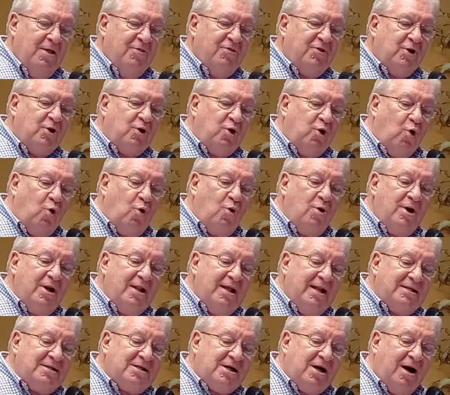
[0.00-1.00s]
"The Lord
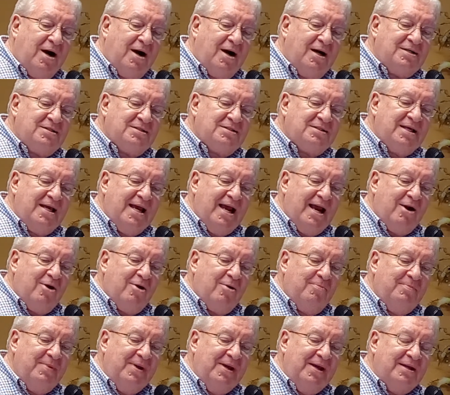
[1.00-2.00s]
had caused the
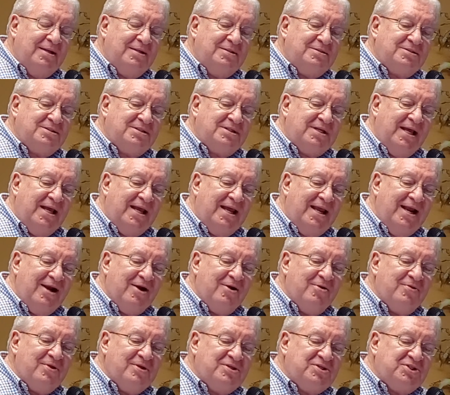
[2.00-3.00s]
Arameans to
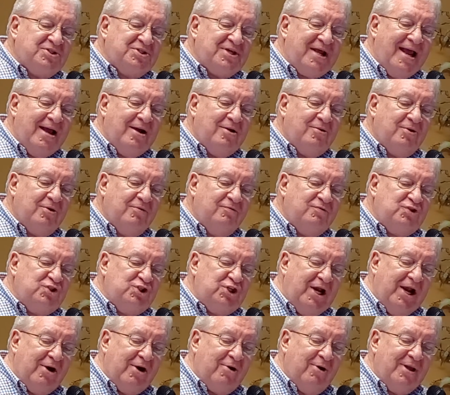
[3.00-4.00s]
hear the sound of
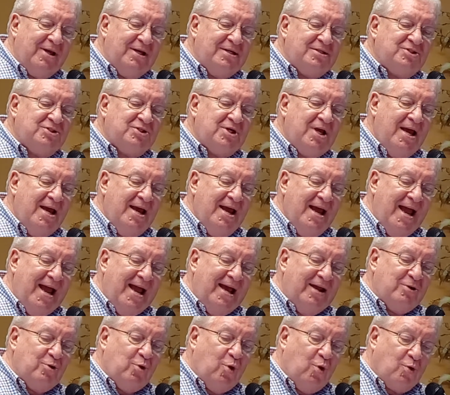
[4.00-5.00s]
chariots
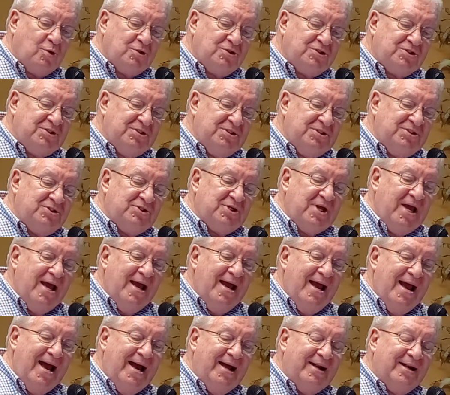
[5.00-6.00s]
and horses
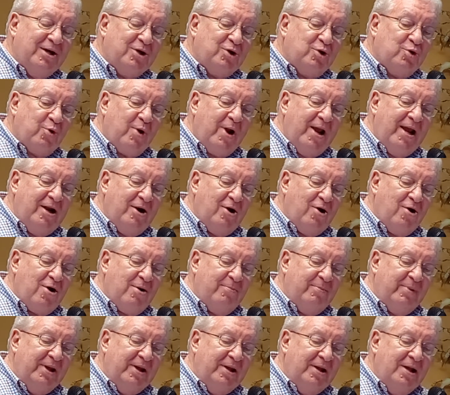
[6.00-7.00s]
and a great
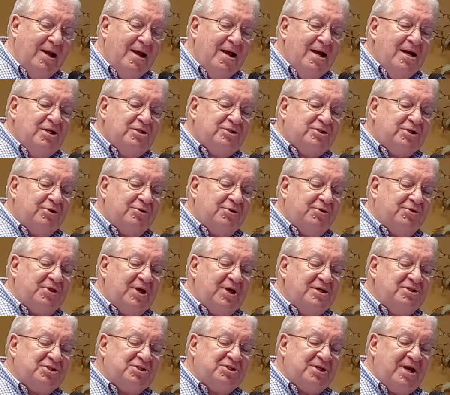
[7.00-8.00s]
army, so that
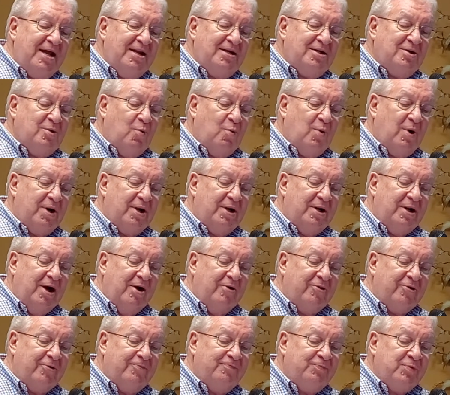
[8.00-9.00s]
they said to one
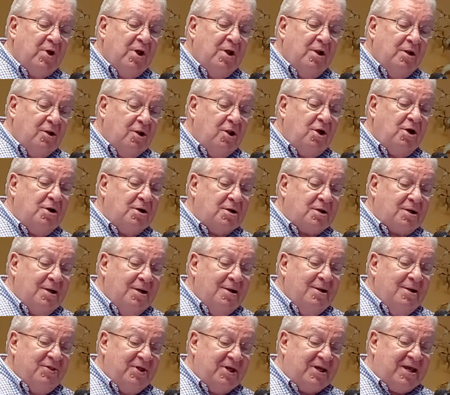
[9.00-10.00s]
another, 'Look,
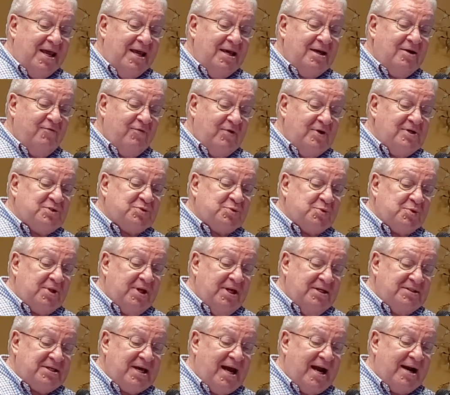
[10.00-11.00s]
the king of Israel
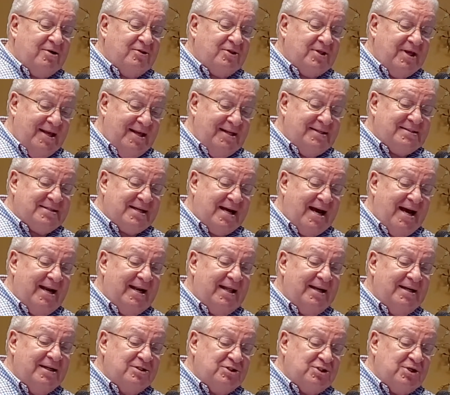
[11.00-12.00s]
has hired the Hittite
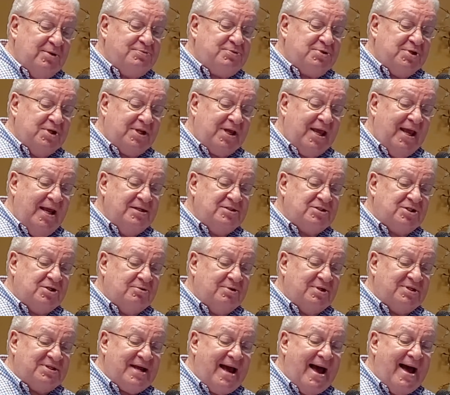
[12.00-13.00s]
and Egyptian kings
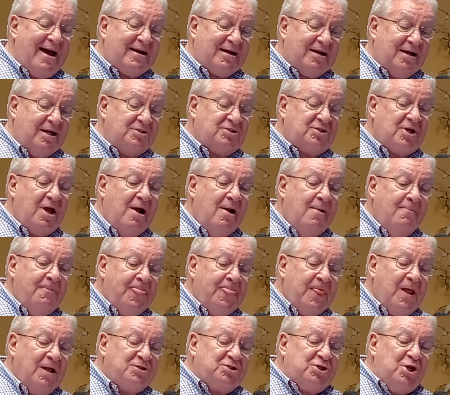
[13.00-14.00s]
to attack us.'
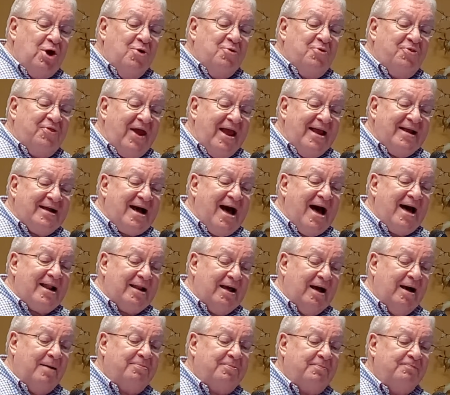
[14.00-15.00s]
So they got
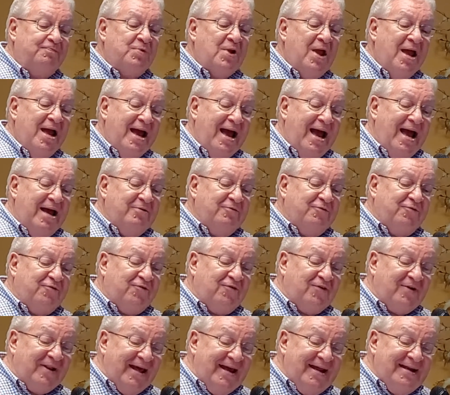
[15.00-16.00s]
up and
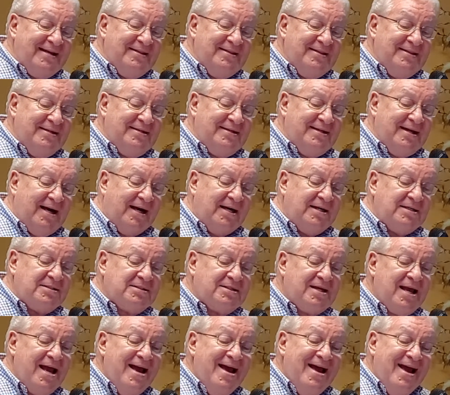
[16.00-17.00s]
fled in the
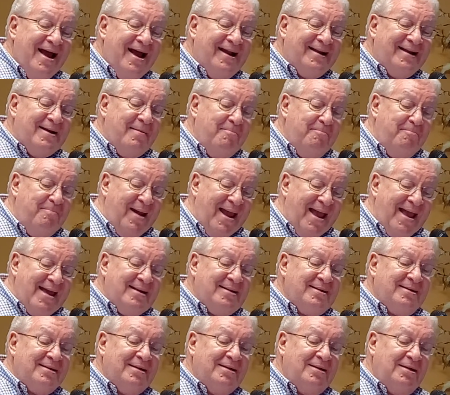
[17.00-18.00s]
dusk and
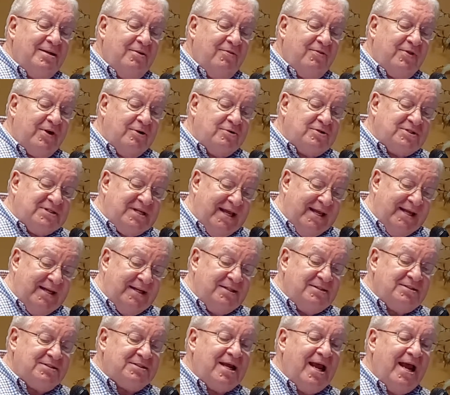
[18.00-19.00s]
abandoned their
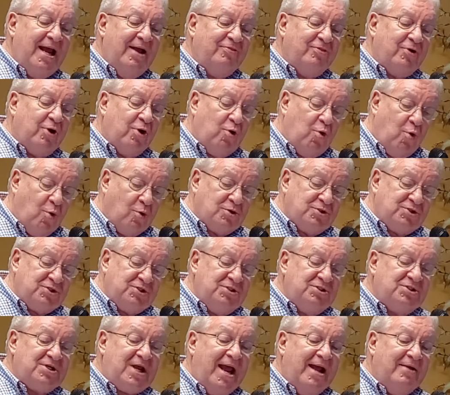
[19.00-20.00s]
tents and their
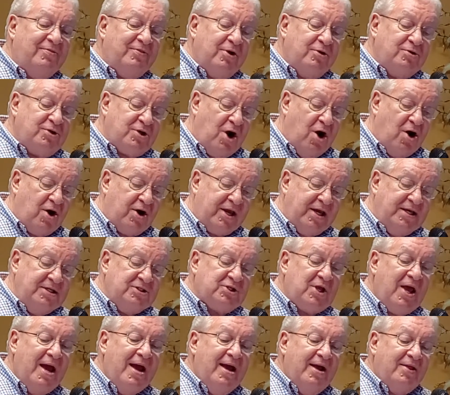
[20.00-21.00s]
horses and their
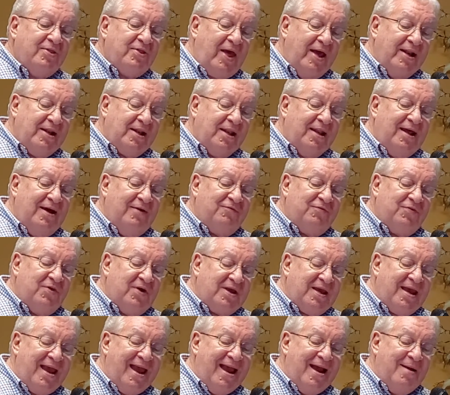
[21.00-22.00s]
donkeys. They left
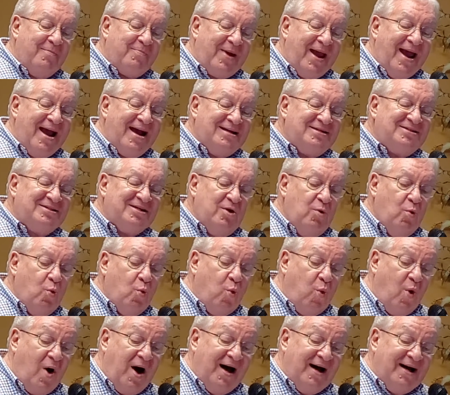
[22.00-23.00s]
the camp as it
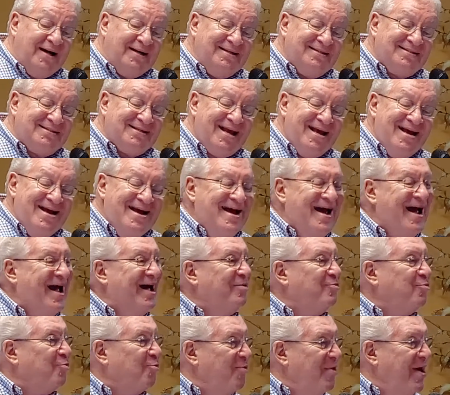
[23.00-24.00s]
was
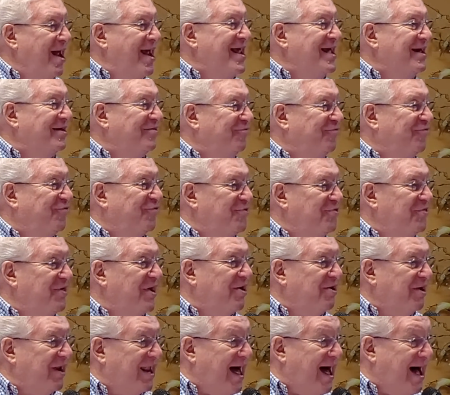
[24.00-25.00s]
and ran for
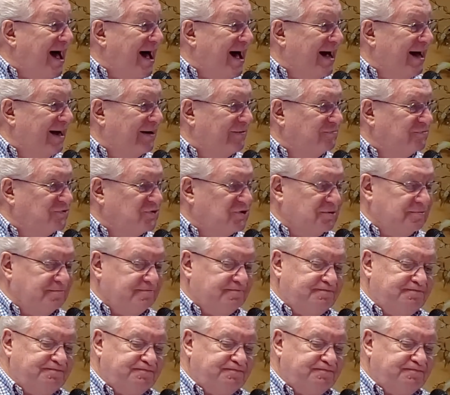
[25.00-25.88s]
their lives."